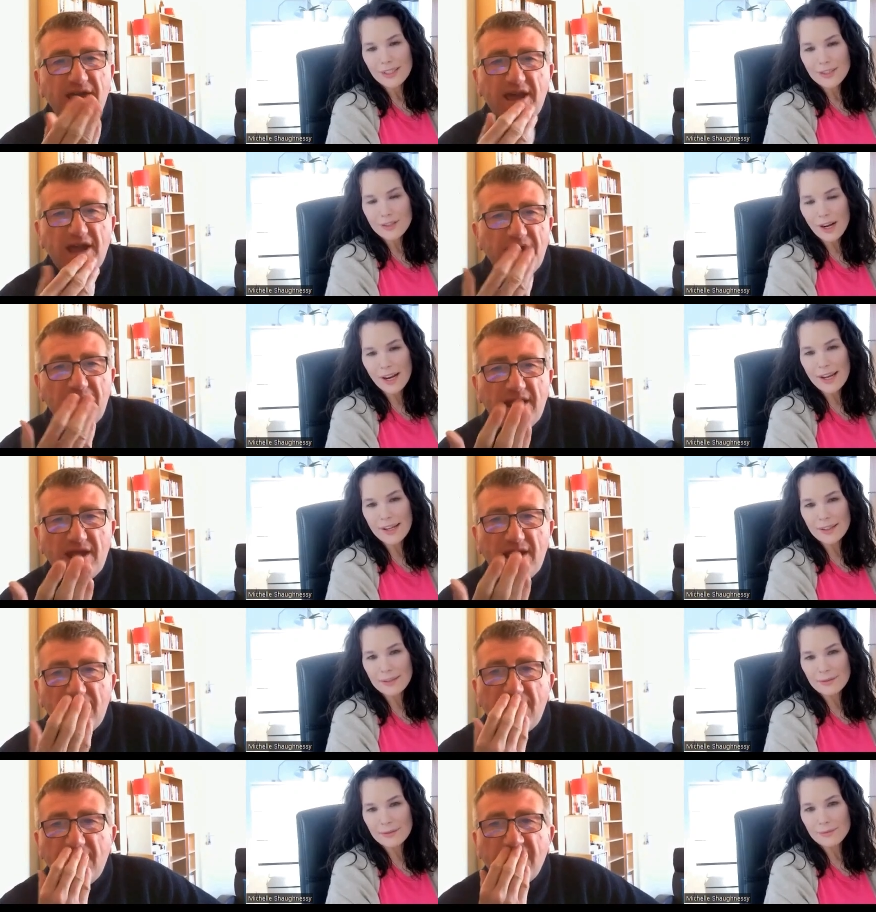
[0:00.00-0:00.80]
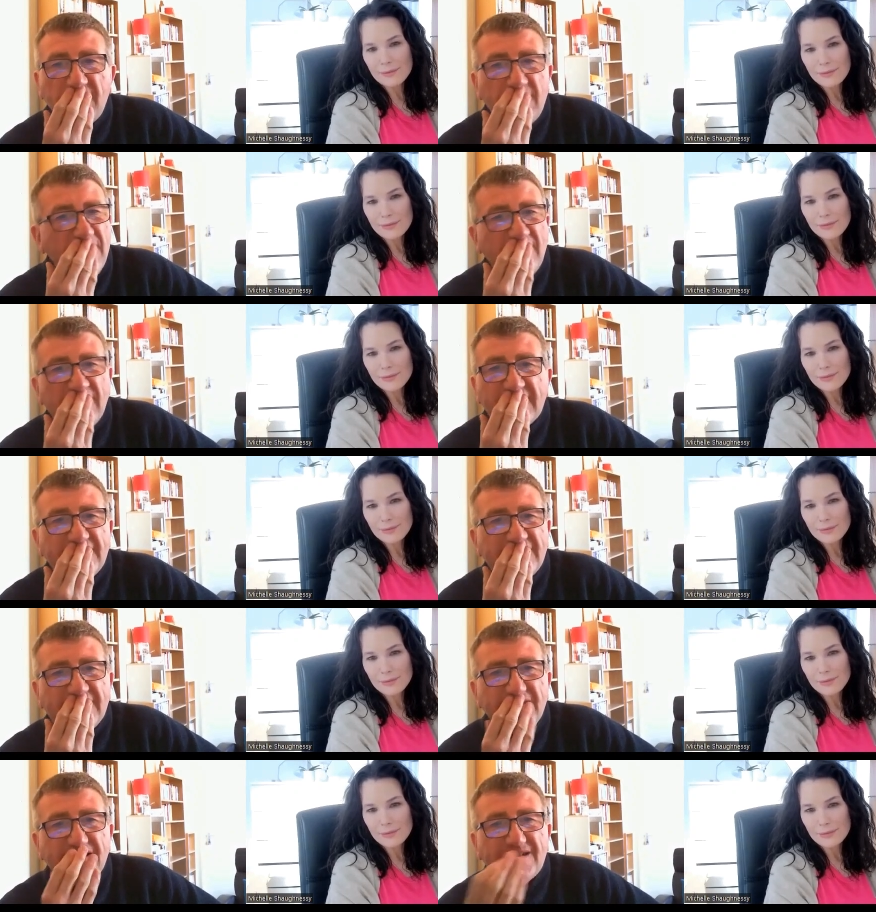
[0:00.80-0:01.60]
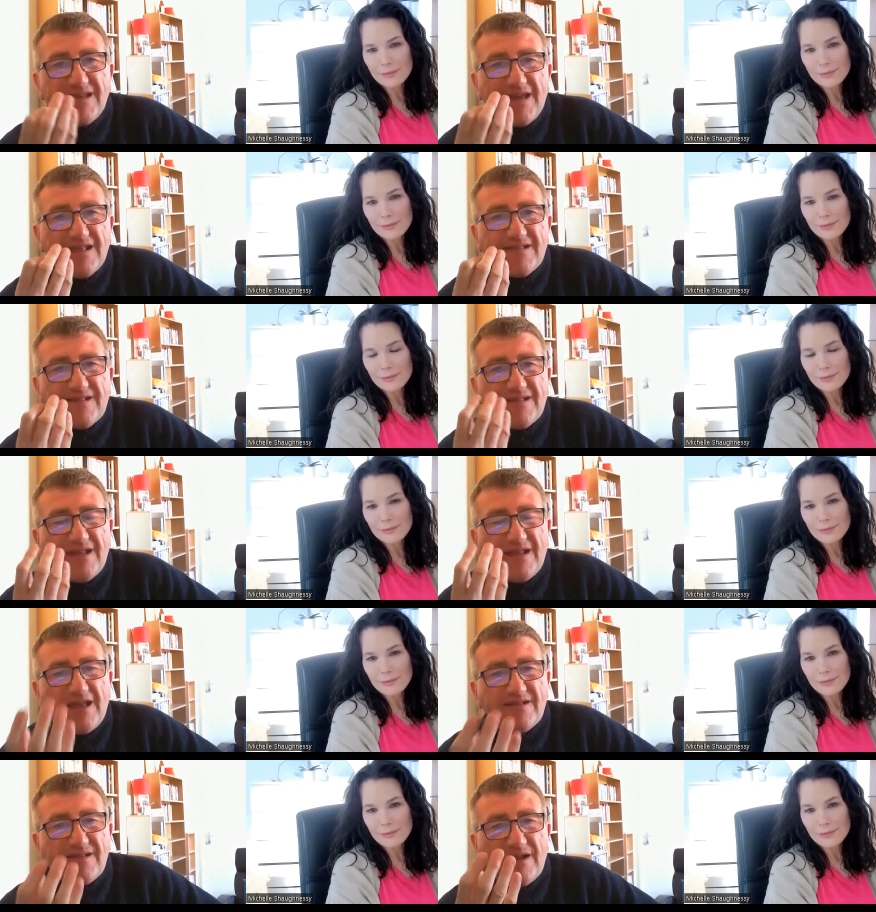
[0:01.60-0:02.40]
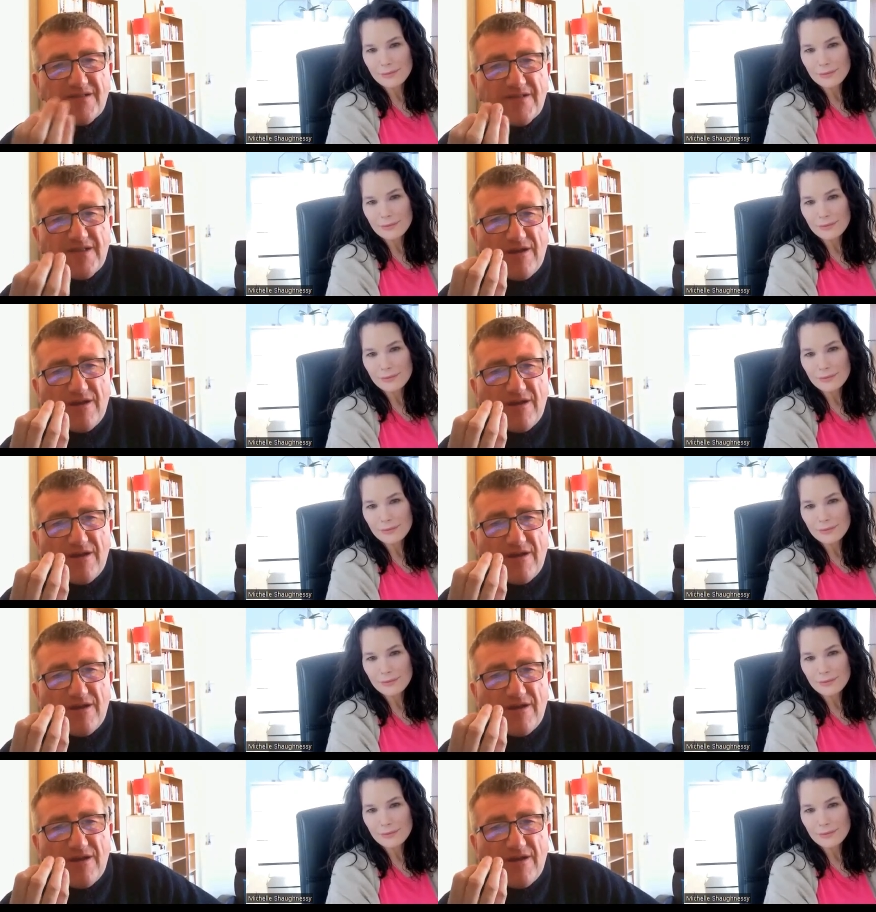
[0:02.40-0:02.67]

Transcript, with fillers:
Speaker 1: That's great. You know, it's just it's it.